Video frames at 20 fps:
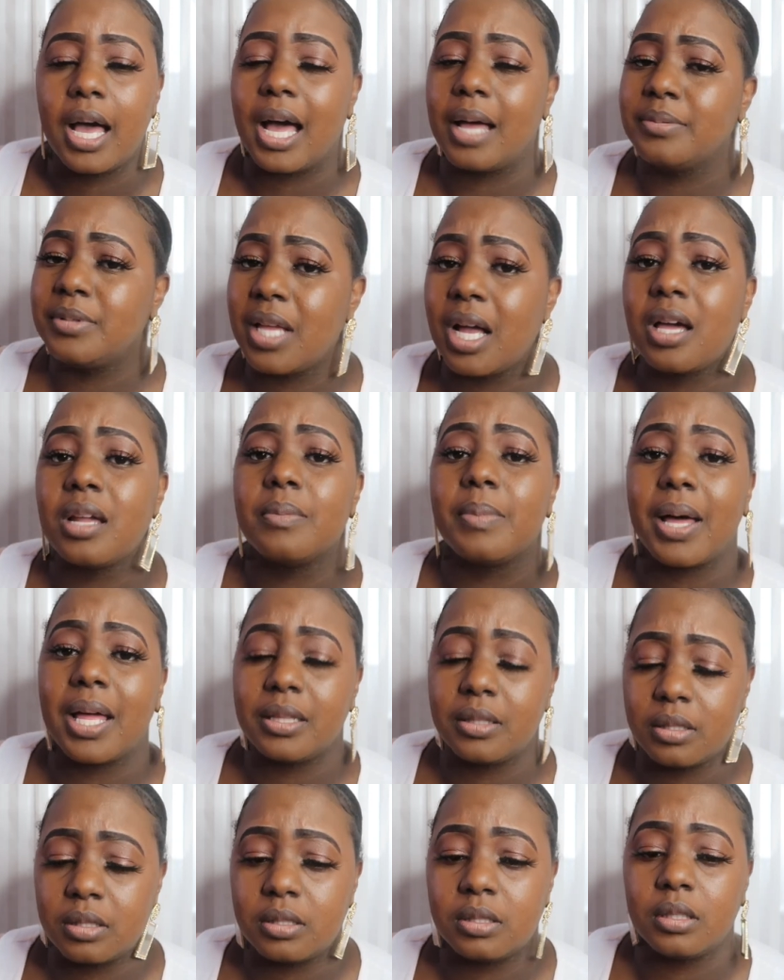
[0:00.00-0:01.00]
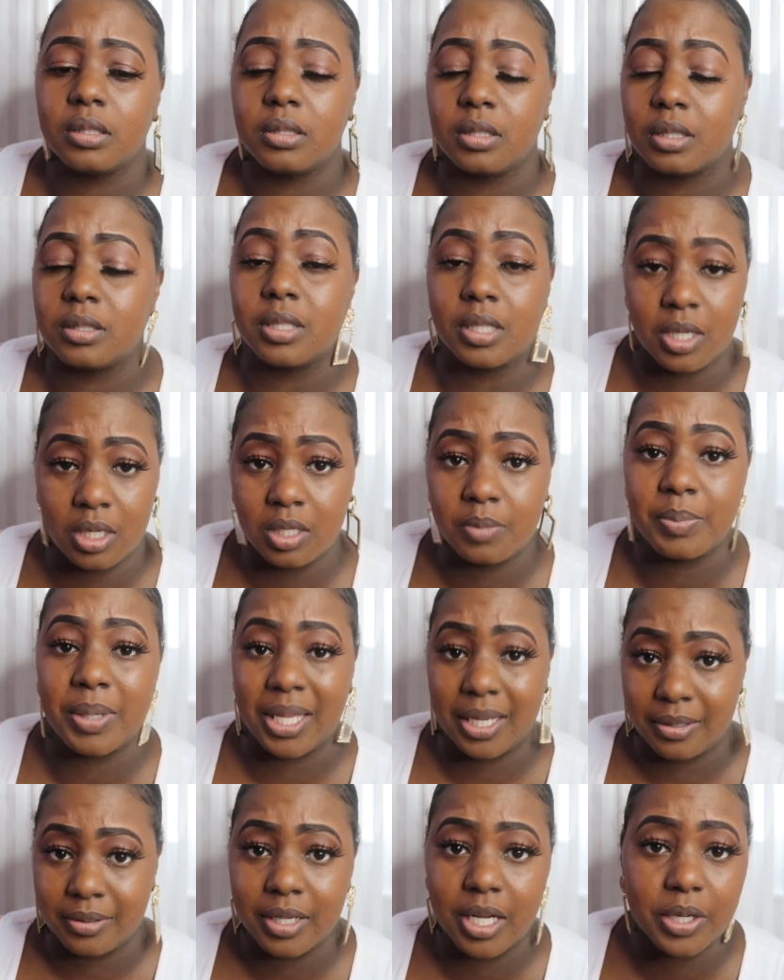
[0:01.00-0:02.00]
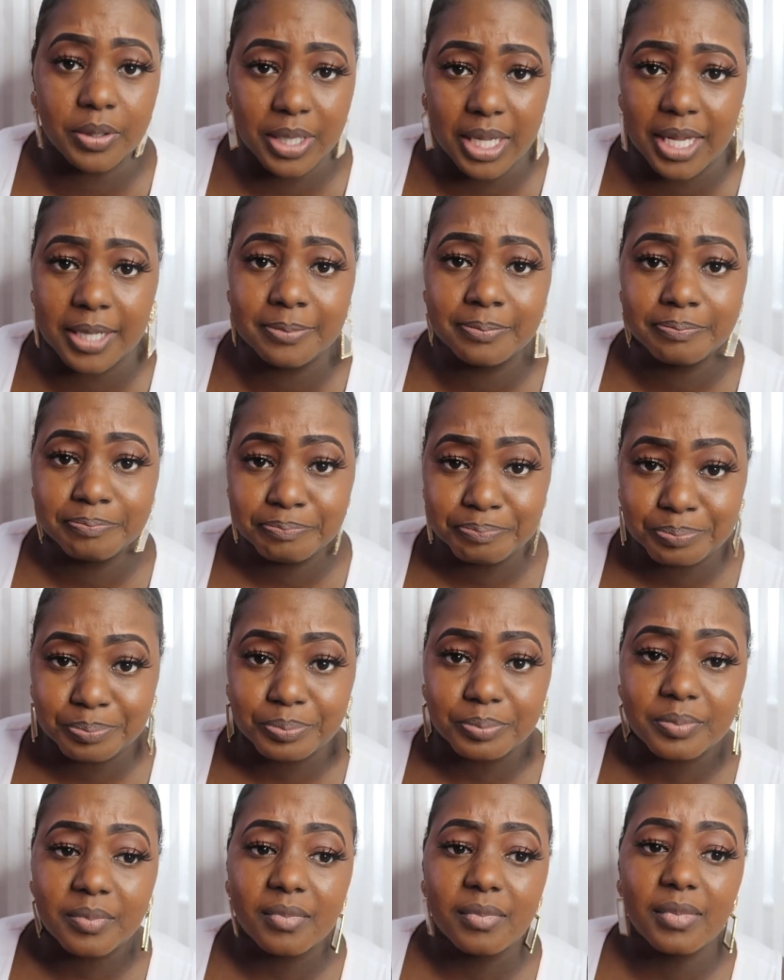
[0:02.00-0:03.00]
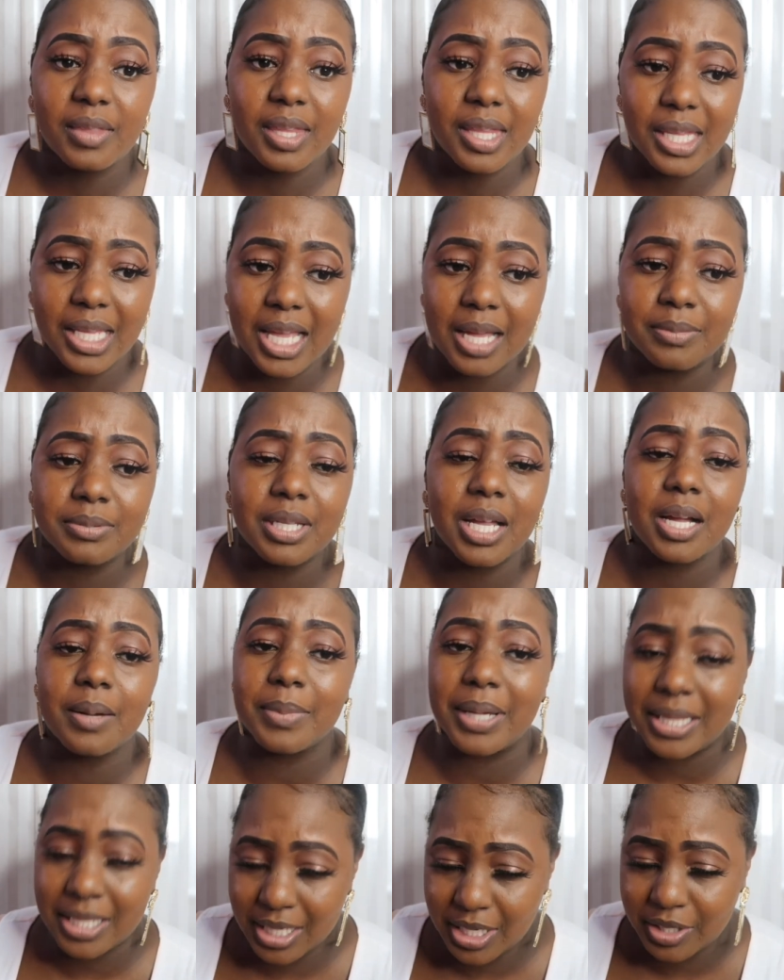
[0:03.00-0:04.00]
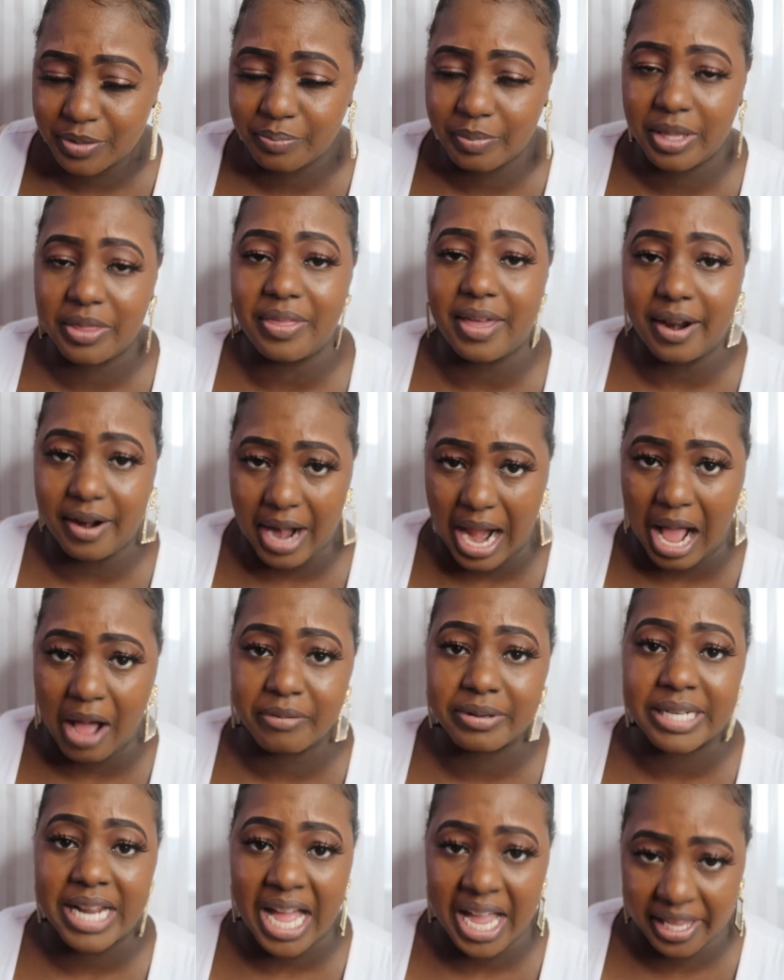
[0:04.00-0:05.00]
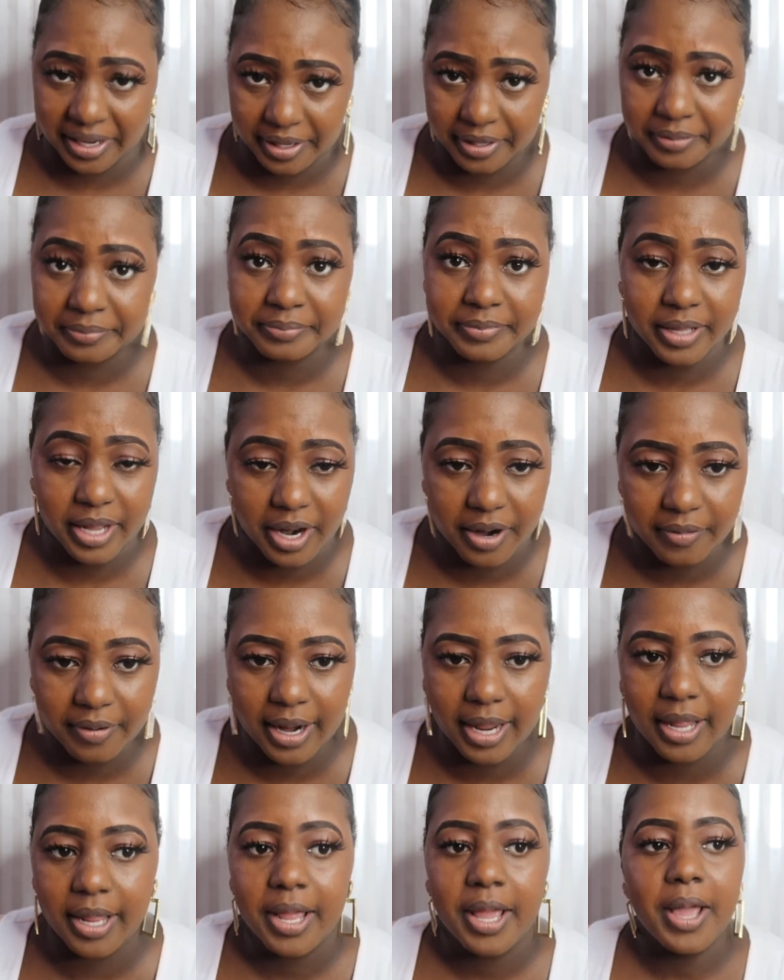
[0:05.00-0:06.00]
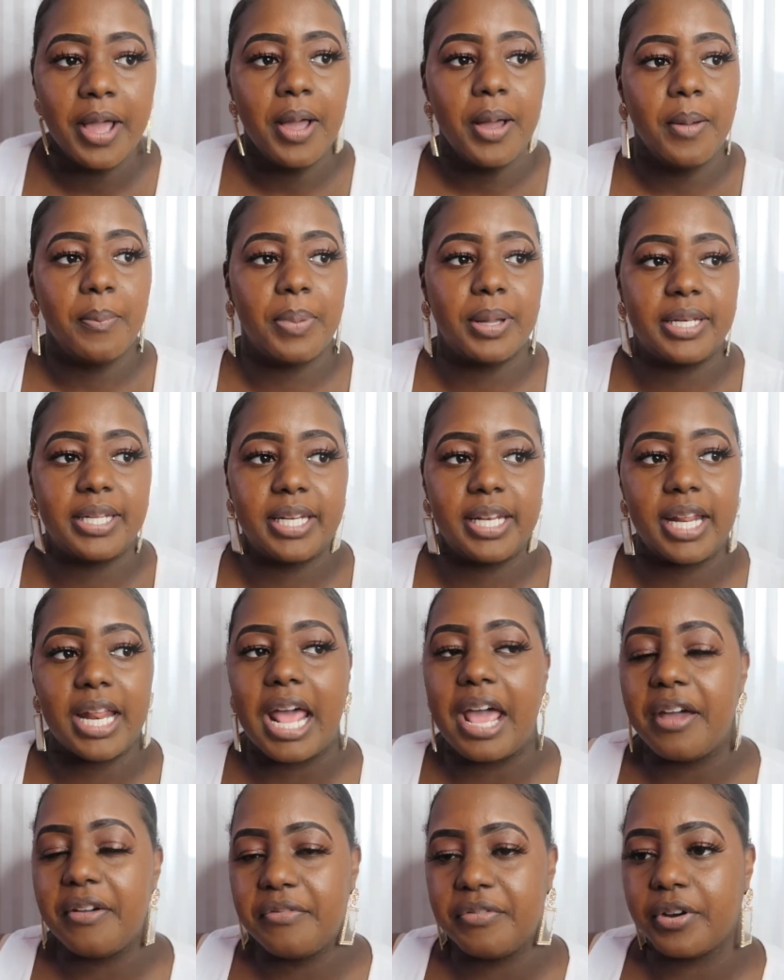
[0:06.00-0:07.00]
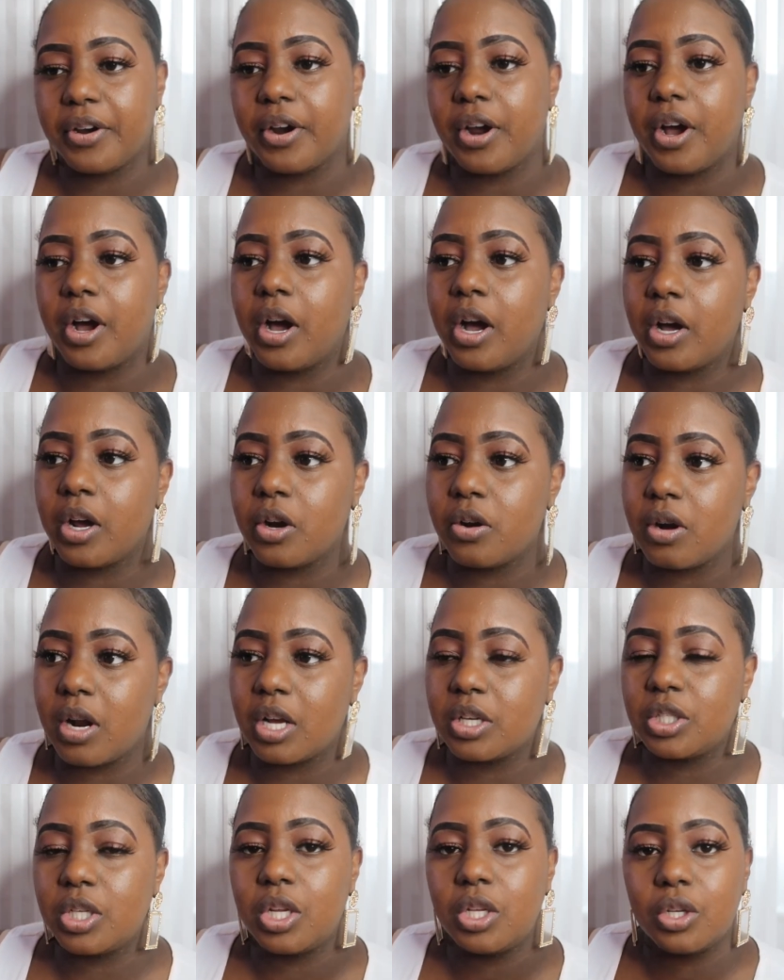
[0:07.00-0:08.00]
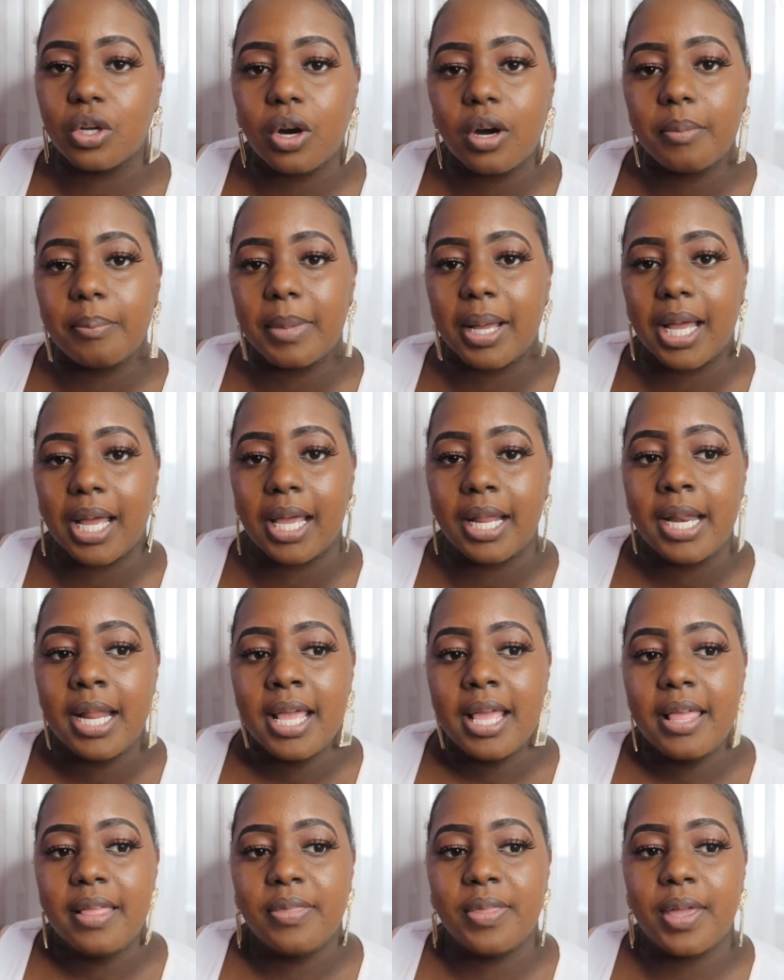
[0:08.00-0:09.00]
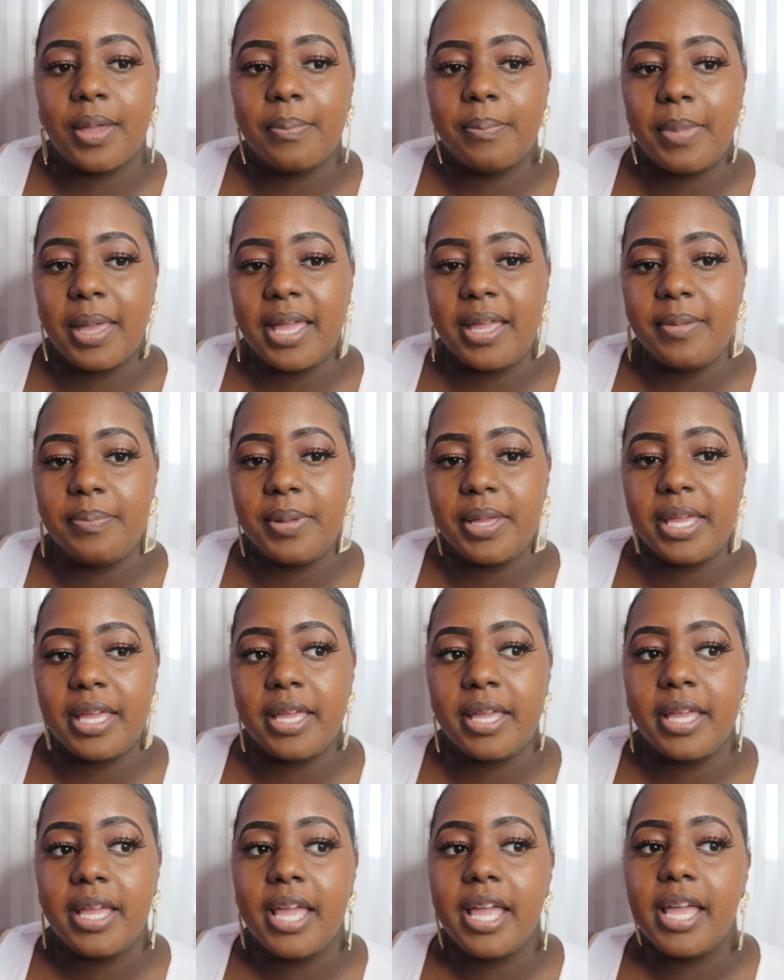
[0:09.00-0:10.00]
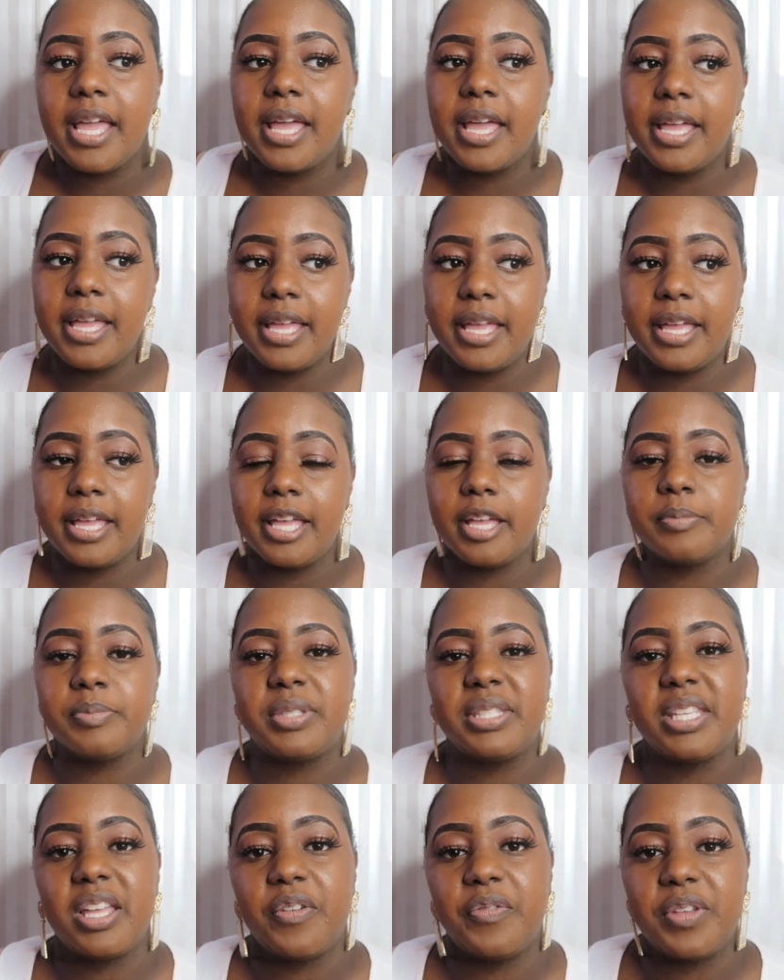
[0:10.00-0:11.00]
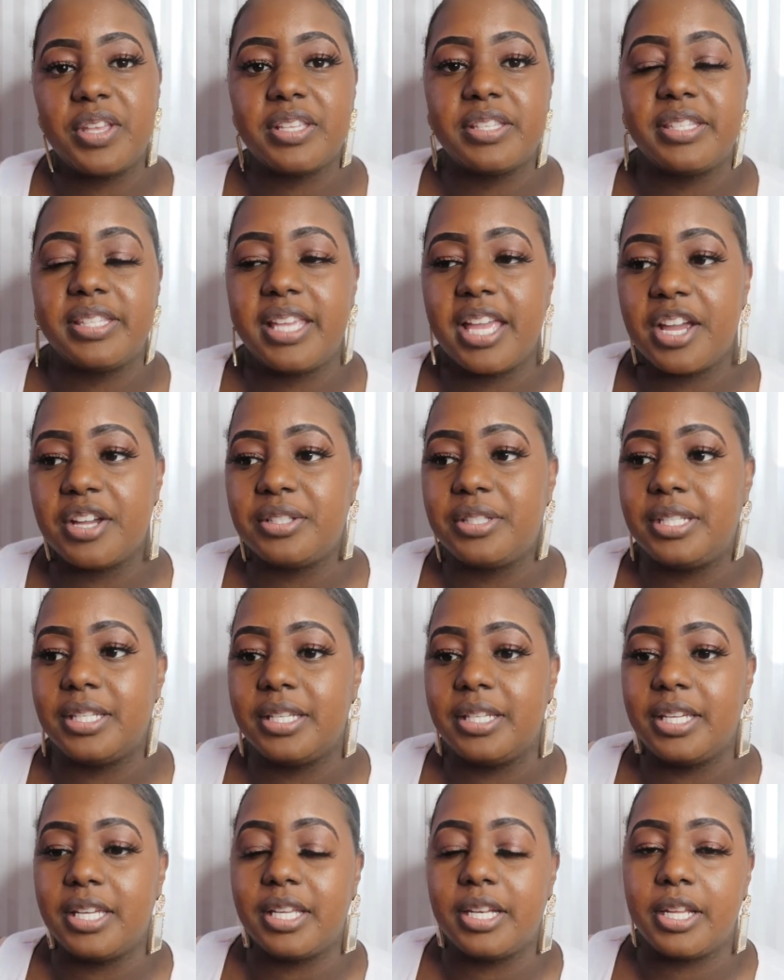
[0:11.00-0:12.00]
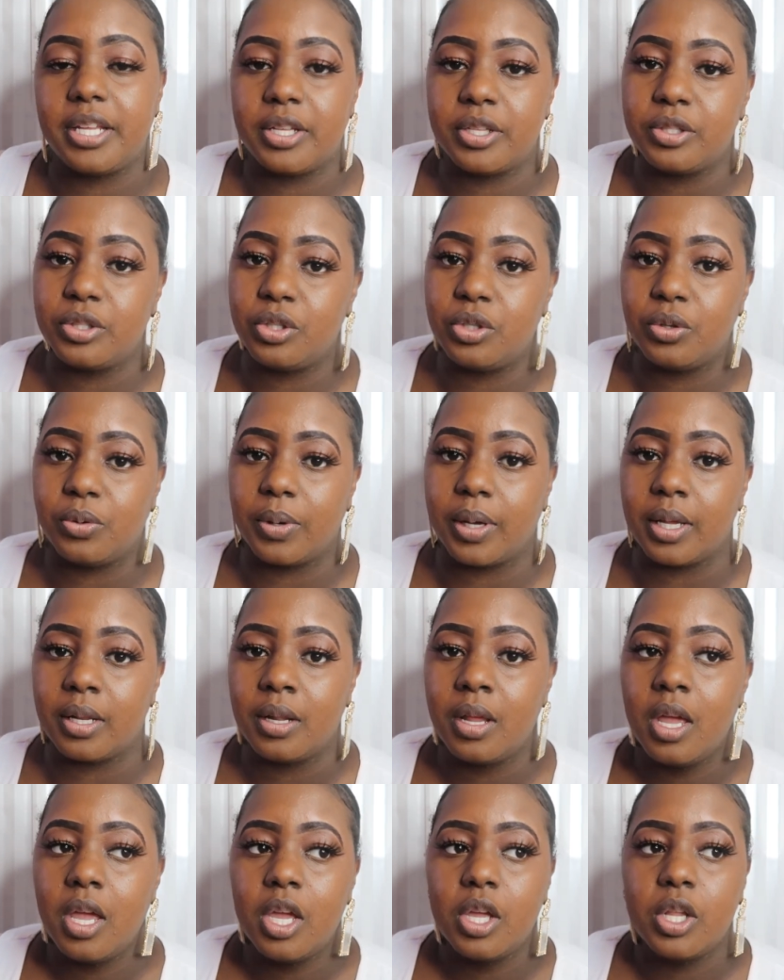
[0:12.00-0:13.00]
I'm talking about the good men, okay? I'm talking about the good men that are out in hiding, all right? But did it ever cross your mind that maybe he himself is scared to get into it?